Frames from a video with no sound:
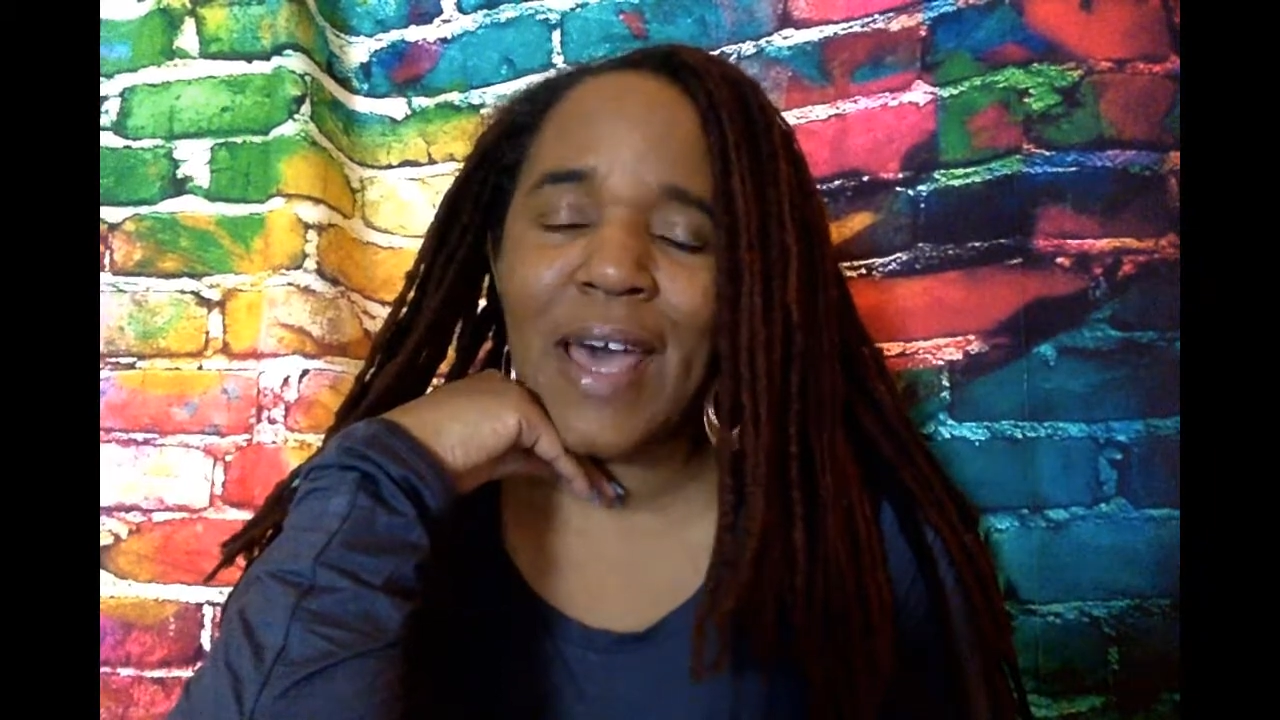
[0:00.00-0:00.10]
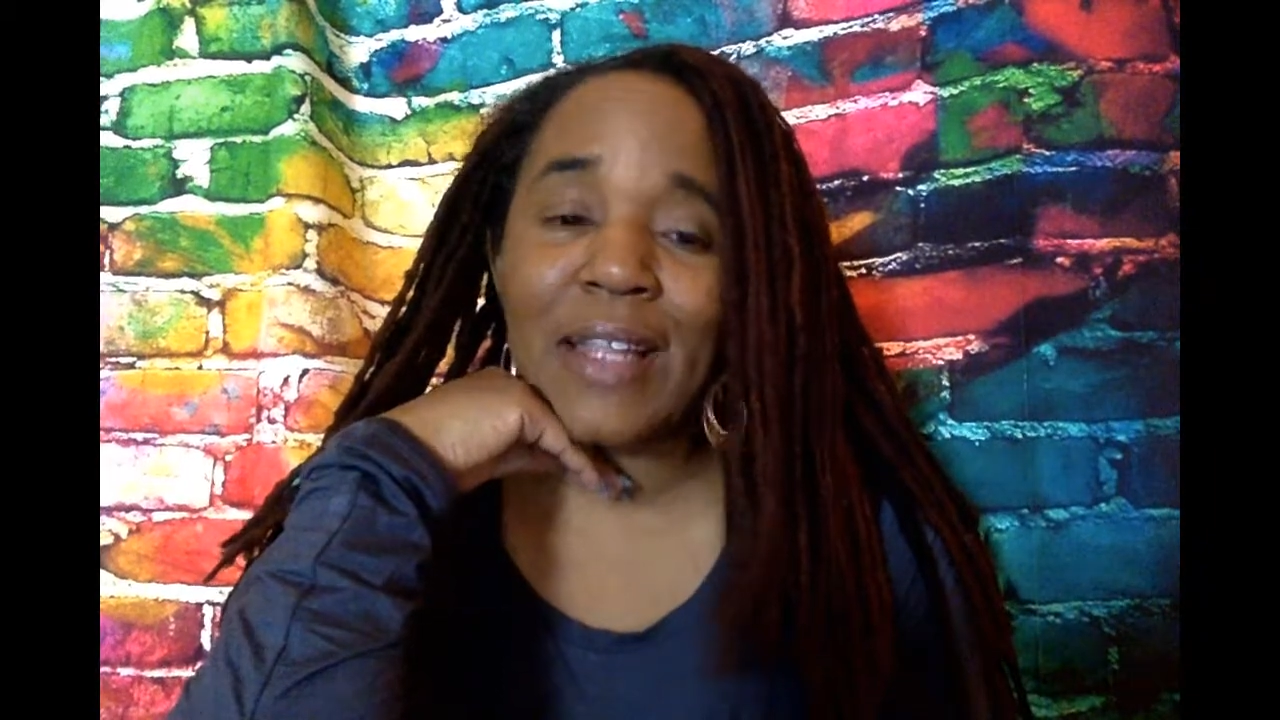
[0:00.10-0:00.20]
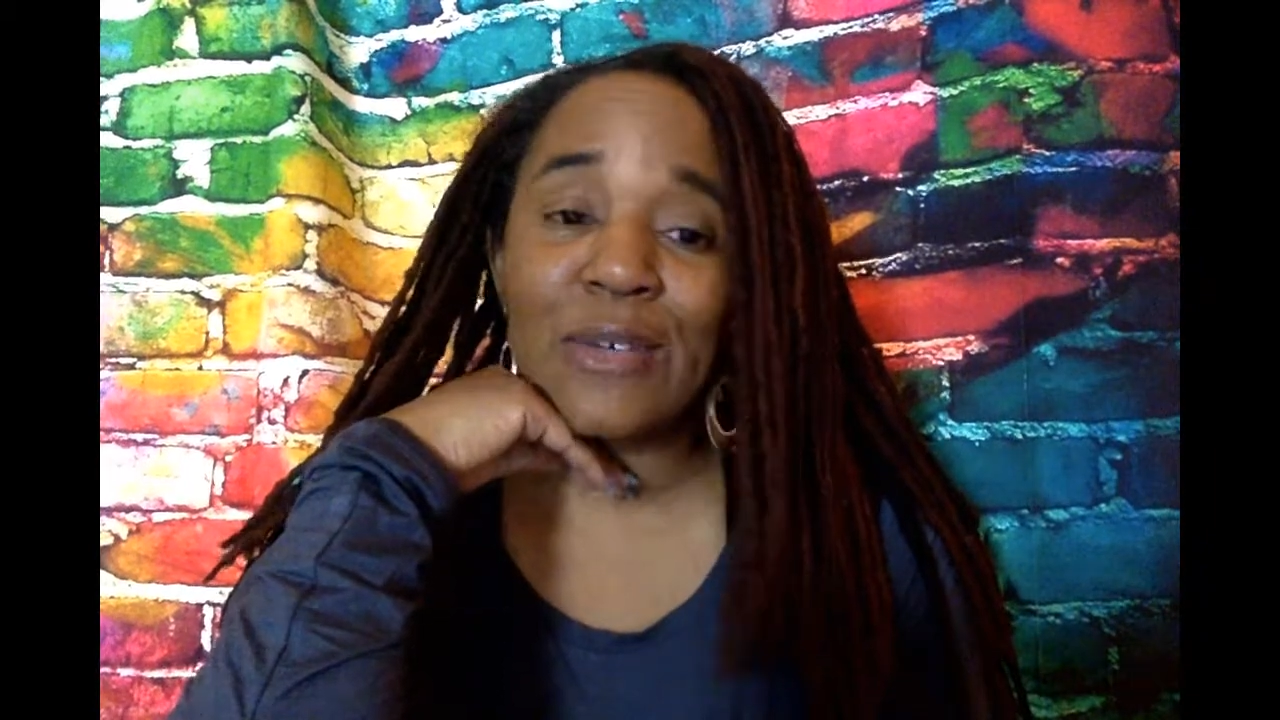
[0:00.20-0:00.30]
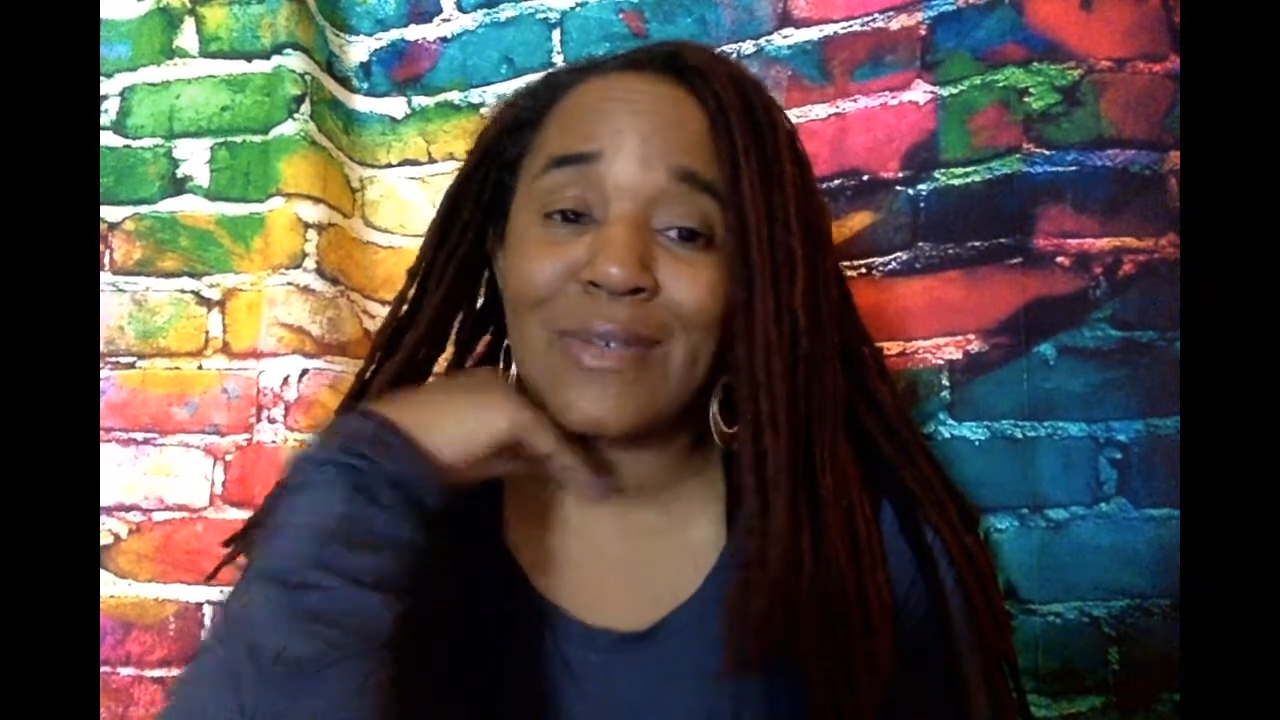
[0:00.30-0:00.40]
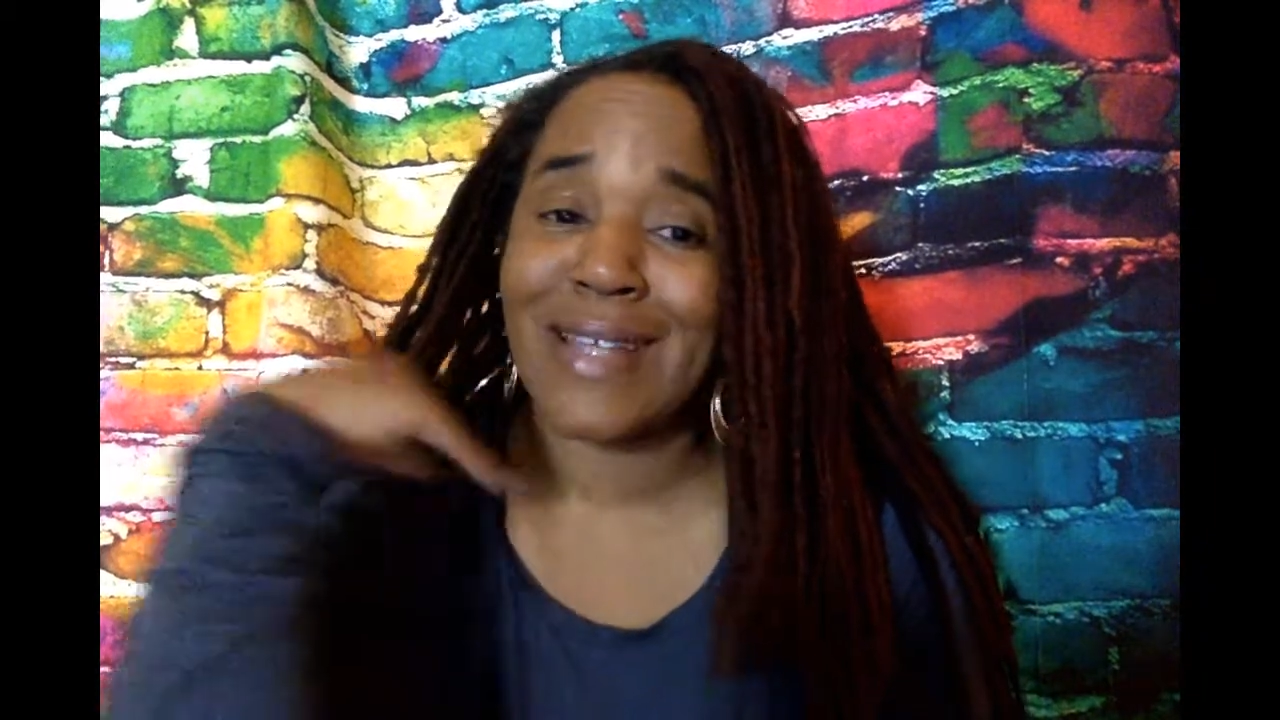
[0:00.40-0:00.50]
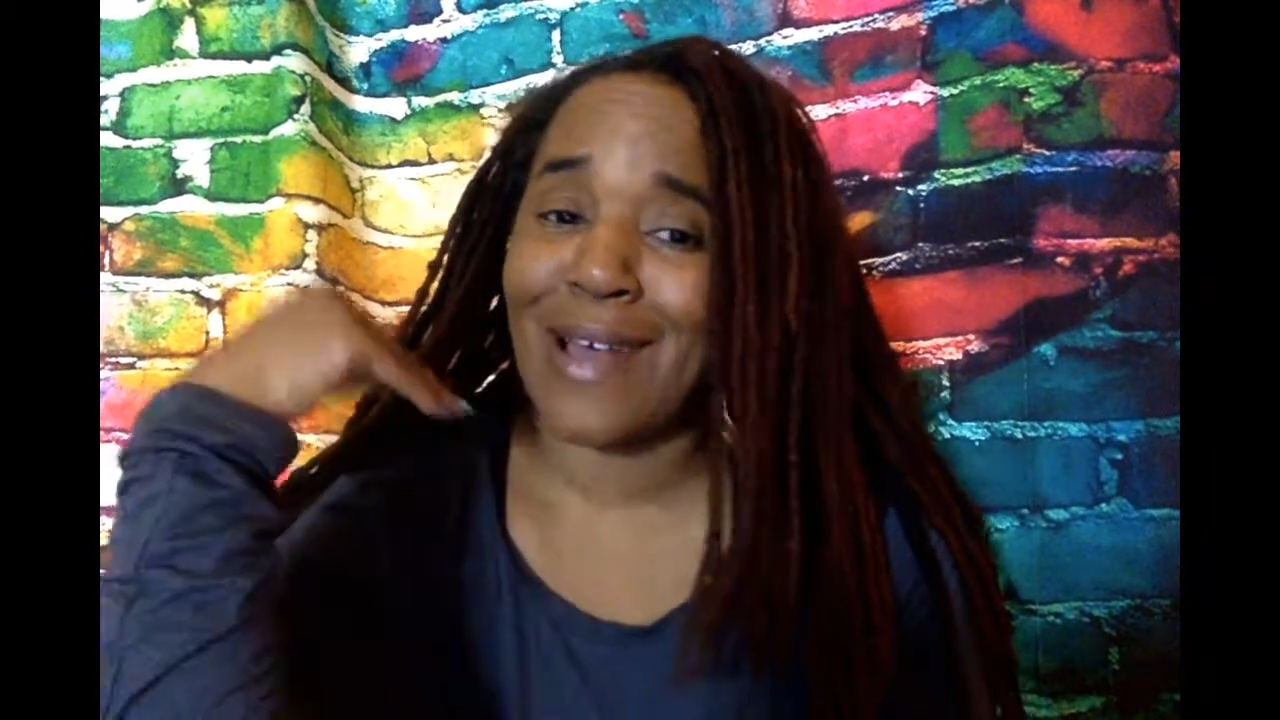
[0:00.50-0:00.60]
had a little